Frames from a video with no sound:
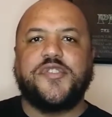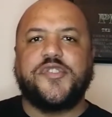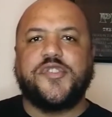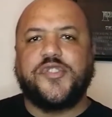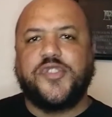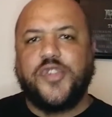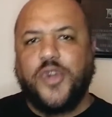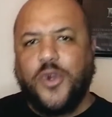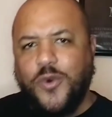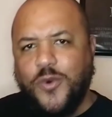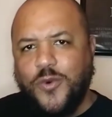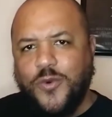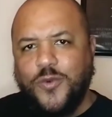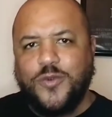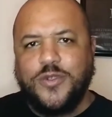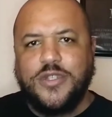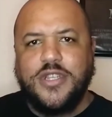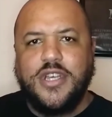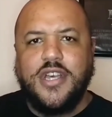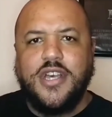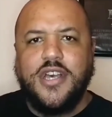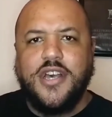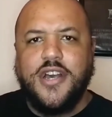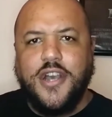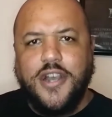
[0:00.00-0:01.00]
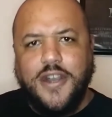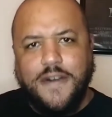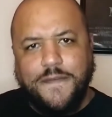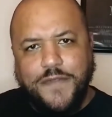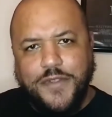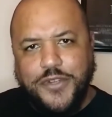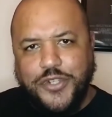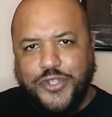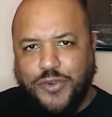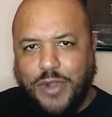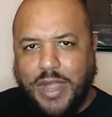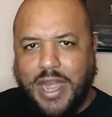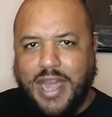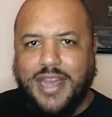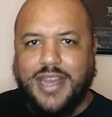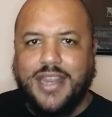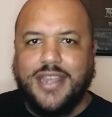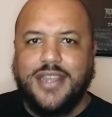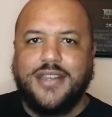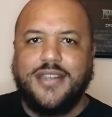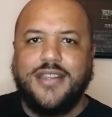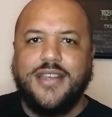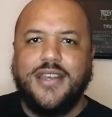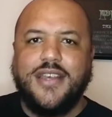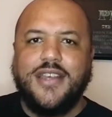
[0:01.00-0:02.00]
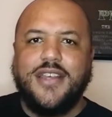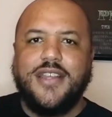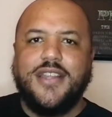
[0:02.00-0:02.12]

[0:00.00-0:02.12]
Soul of the Dragon,